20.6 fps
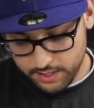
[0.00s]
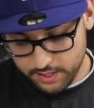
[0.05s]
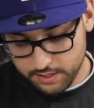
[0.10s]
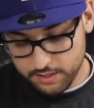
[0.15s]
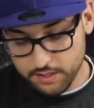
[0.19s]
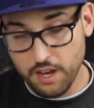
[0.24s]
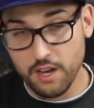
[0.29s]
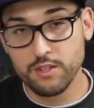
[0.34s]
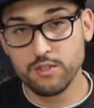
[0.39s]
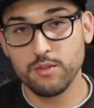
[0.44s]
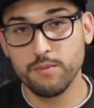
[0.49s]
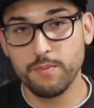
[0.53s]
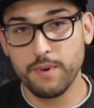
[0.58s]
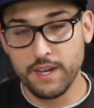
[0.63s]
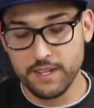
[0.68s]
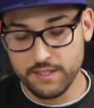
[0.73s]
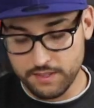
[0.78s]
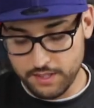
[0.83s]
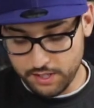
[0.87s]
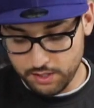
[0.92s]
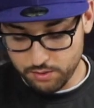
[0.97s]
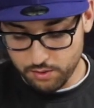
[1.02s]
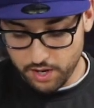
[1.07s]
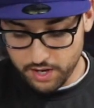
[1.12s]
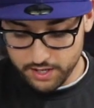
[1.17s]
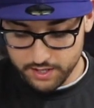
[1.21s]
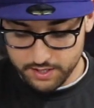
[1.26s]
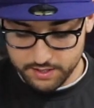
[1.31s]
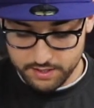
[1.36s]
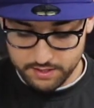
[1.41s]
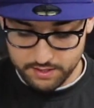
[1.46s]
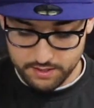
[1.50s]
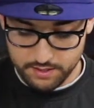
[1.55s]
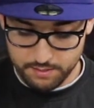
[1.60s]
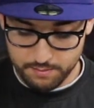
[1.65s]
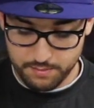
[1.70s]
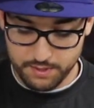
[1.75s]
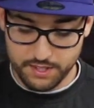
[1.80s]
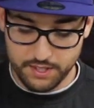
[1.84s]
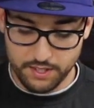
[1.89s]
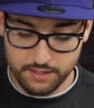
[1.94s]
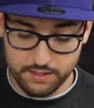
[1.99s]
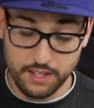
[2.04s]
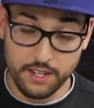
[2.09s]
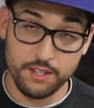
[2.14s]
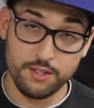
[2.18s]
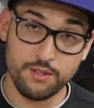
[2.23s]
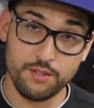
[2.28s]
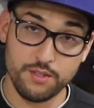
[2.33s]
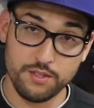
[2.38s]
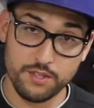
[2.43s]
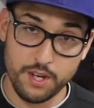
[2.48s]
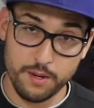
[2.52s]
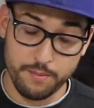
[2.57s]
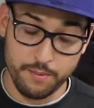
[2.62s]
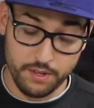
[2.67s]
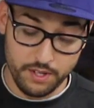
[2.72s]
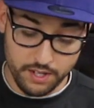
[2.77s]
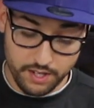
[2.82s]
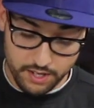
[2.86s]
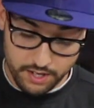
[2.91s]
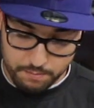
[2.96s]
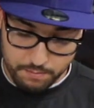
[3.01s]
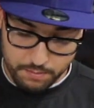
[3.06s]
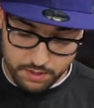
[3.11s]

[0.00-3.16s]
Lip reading: is also by Zt3, but they sell it to you separately.